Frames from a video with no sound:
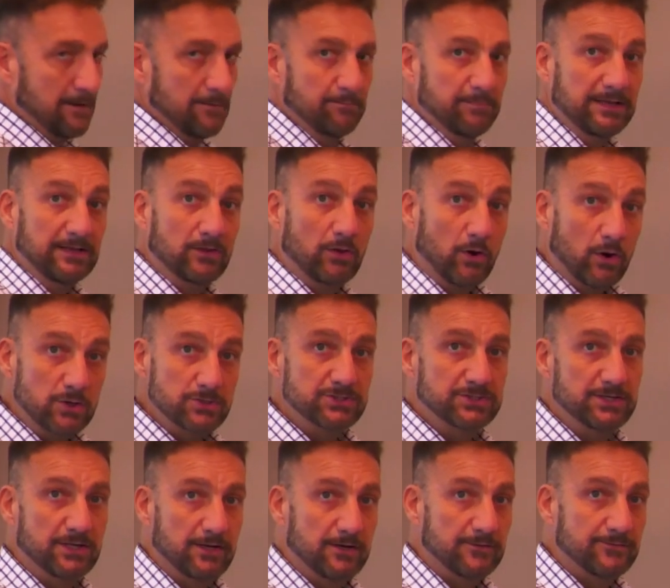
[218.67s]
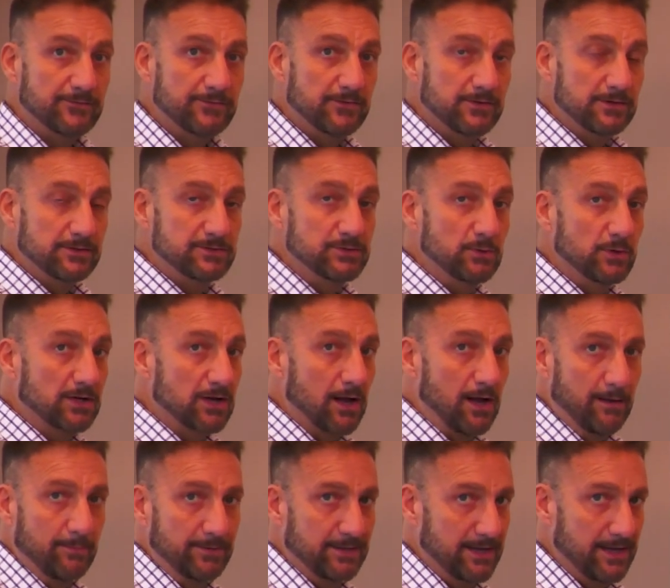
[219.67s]
be large enough to
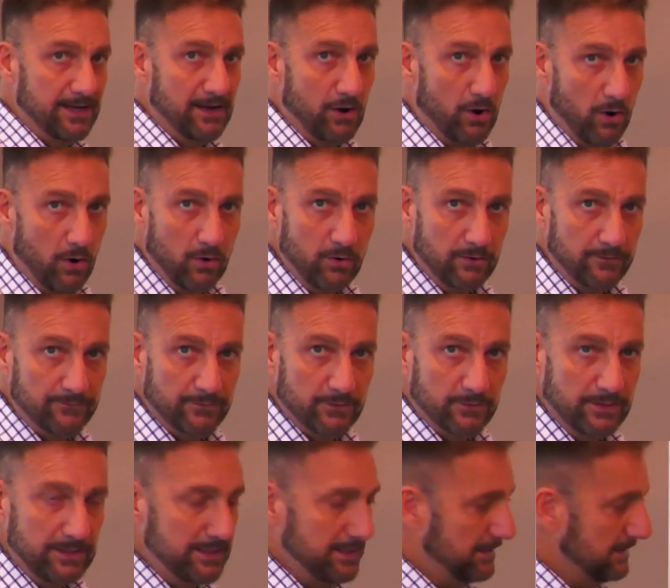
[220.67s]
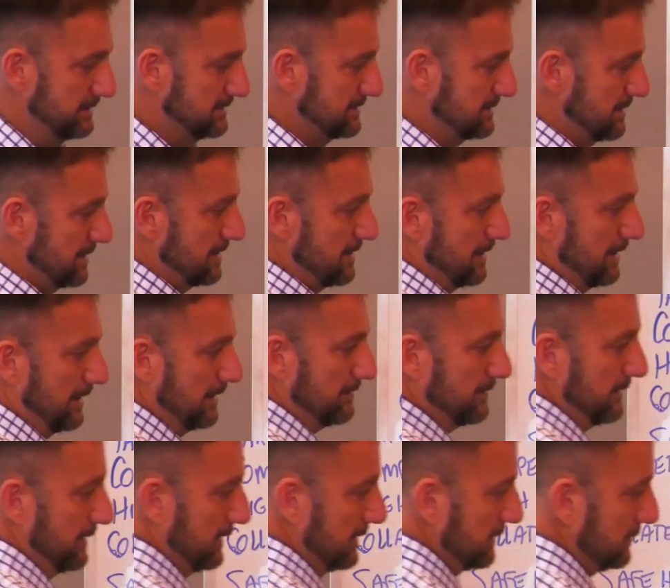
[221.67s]
accommodate all of your needs. In
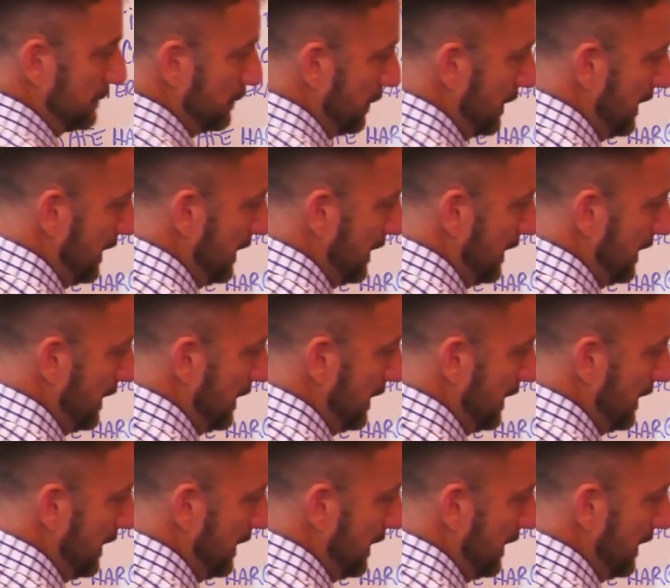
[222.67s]
the end, you'll